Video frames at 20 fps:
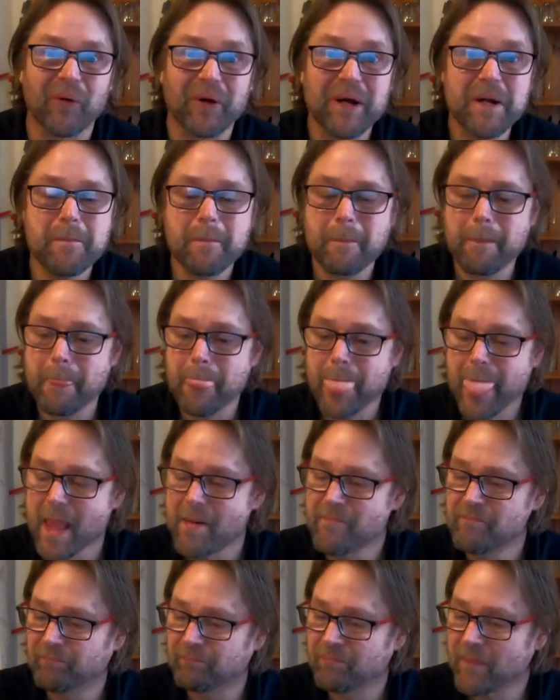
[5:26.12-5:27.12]
Sorry.
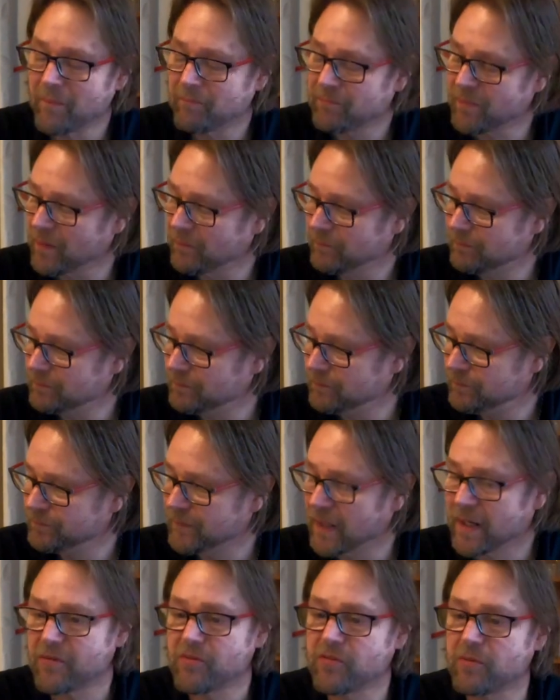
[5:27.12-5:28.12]

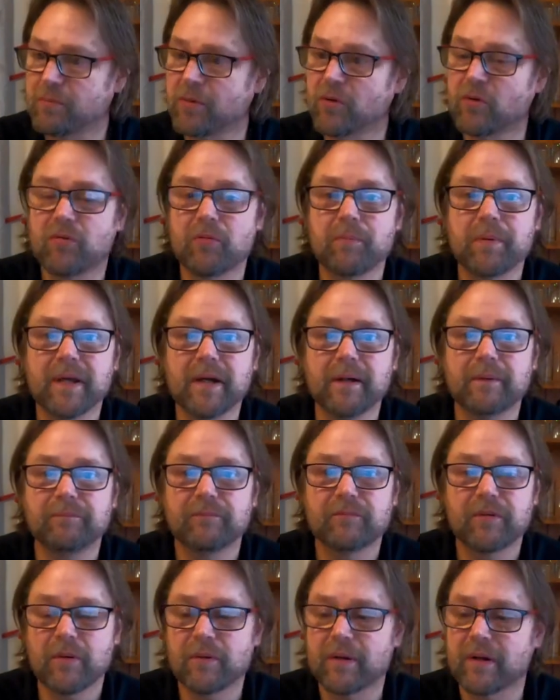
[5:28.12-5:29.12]
That is a beautiful beer.
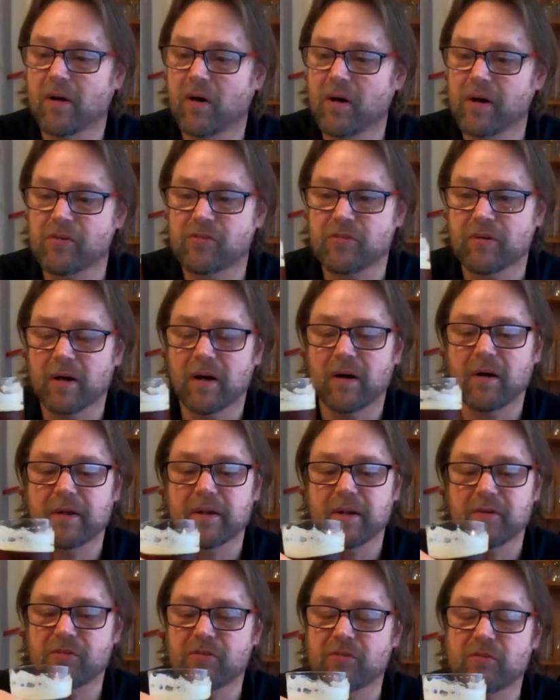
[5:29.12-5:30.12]
Very nice.
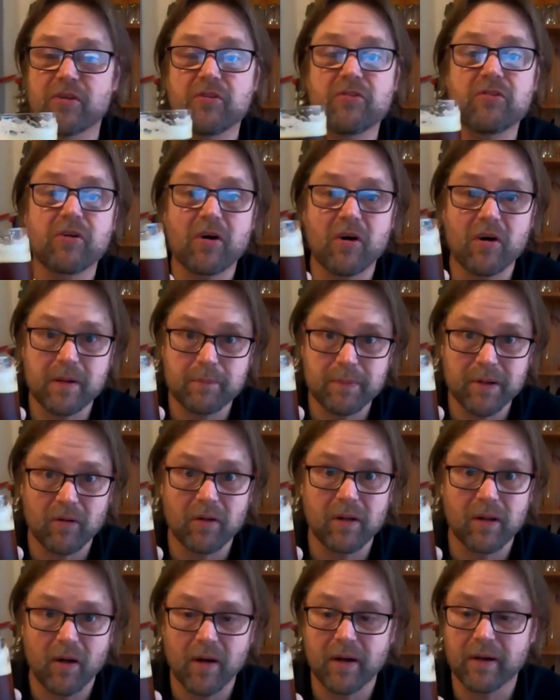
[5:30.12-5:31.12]
Oh, this is this is the kind of
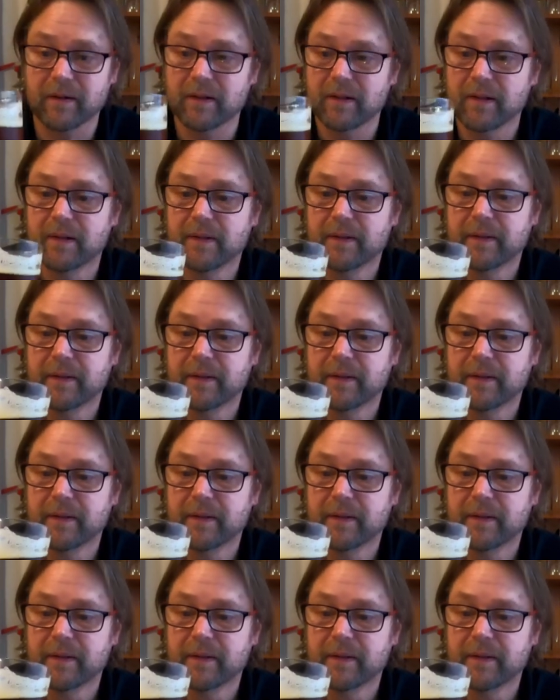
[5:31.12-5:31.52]
beer I like.